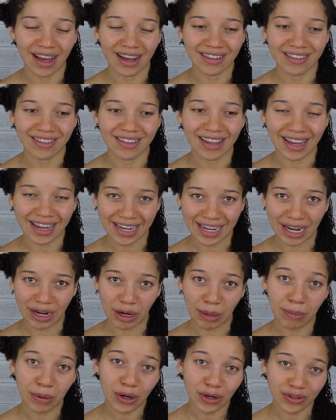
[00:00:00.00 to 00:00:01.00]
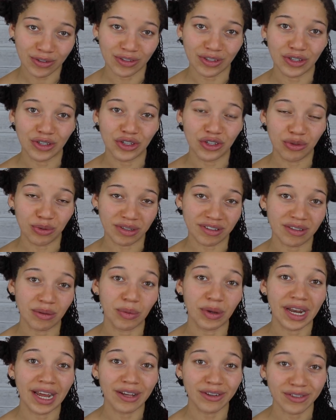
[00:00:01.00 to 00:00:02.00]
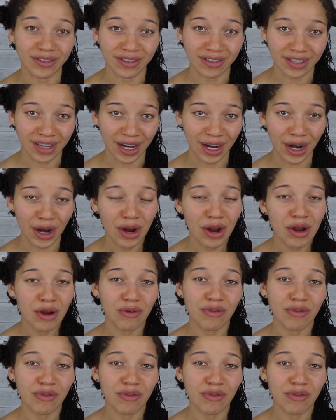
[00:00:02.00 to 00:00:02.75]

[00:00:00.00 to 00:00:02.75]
a secondary person doing someone else's hair